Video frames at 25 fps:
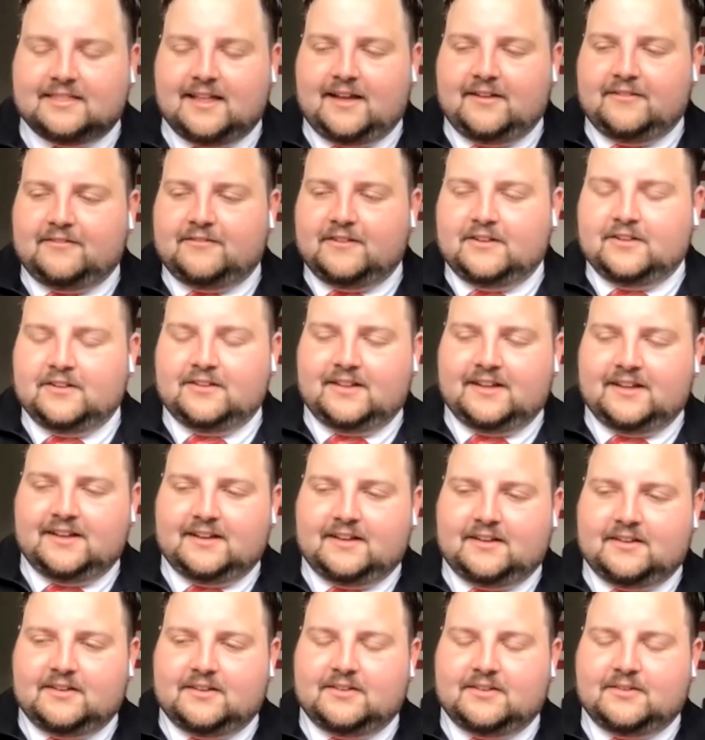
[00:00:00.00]
I feel
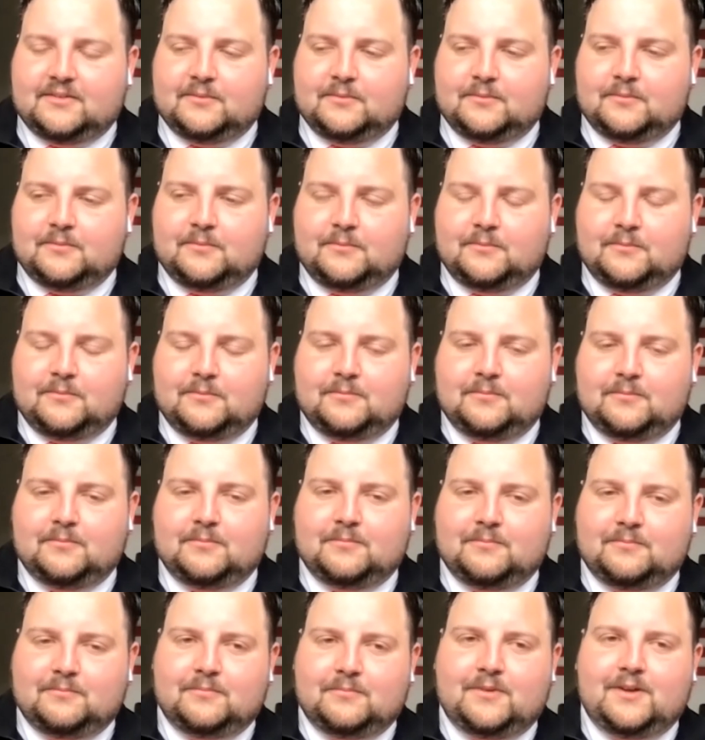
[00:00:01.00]
like
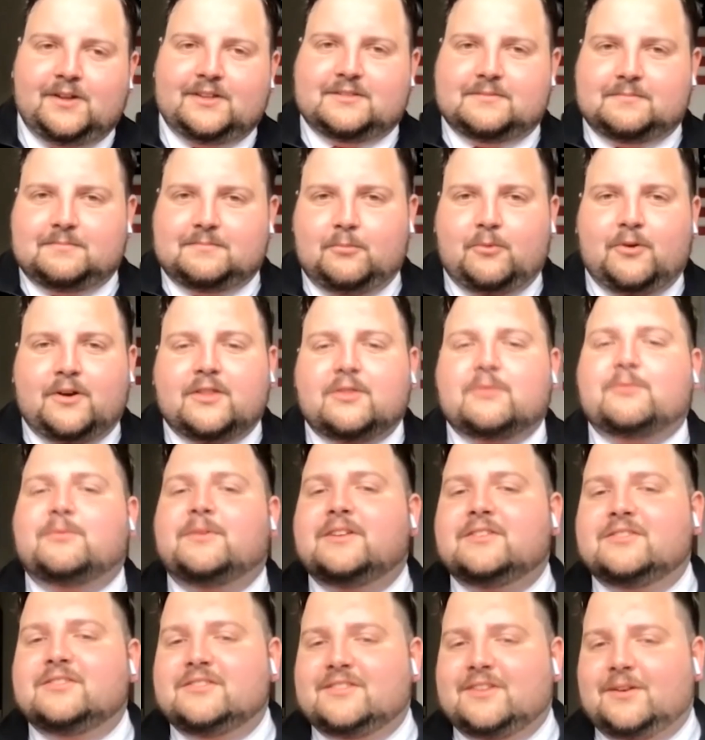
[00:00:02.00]
it's one of the
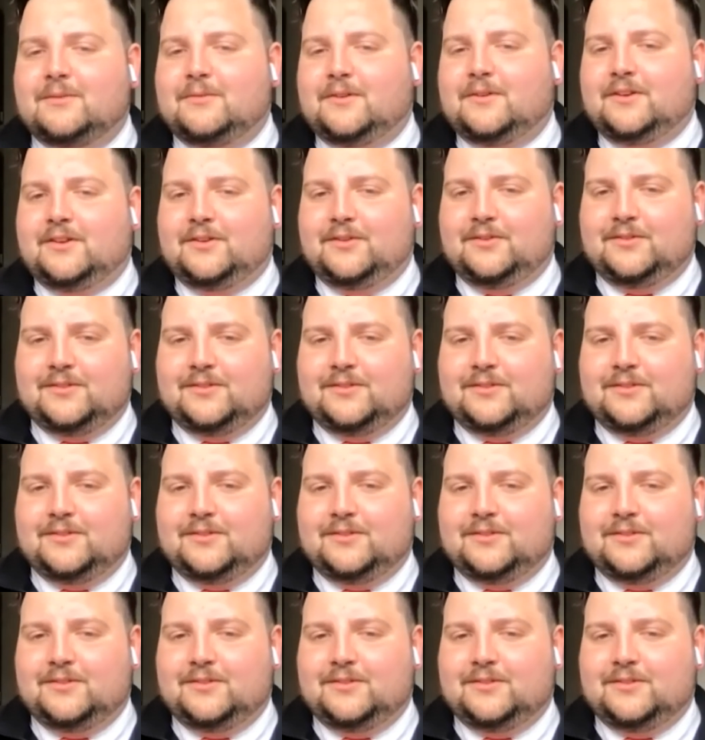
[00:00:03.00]
reasons I wanted to